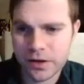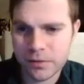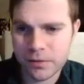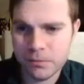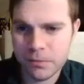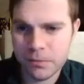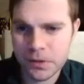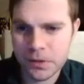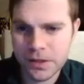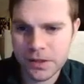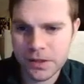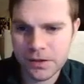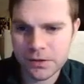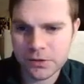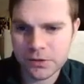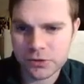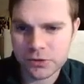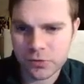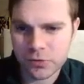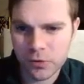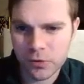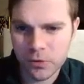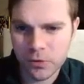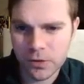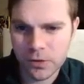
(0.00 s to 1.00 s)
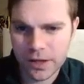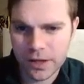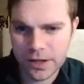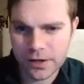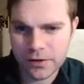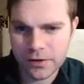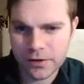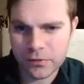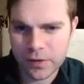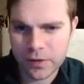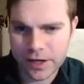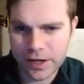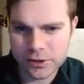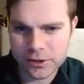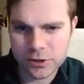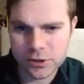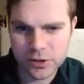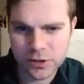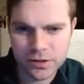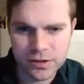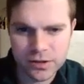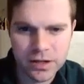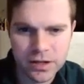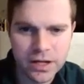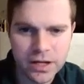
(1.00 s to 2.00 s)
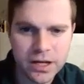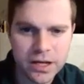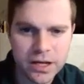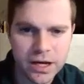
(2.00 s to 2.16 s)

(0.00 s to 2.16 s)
complete control and direction